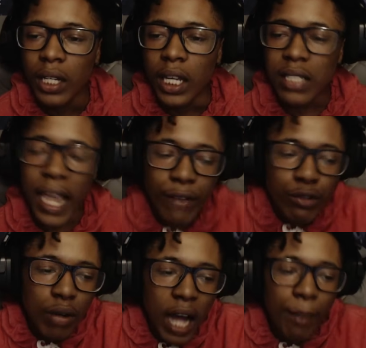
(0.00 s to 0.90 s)
It's like, if
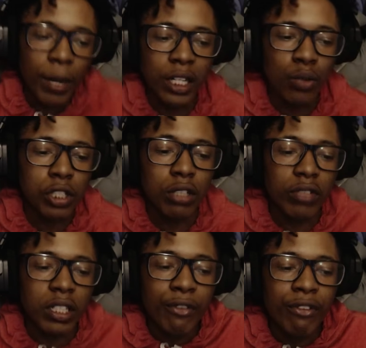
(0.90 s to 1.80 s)
you got money, what's the
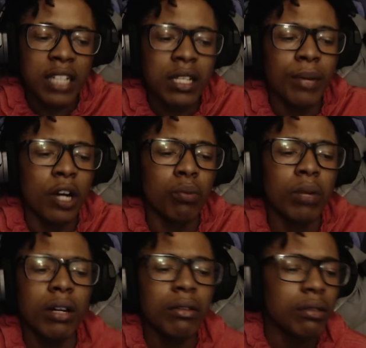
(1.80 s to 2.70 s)
really fuss about,
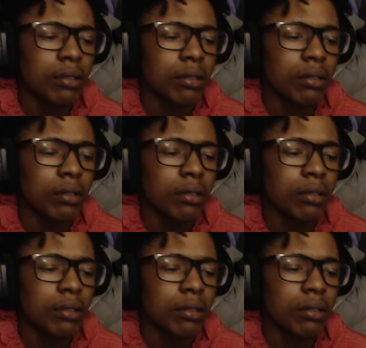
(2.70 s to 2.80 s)
bro?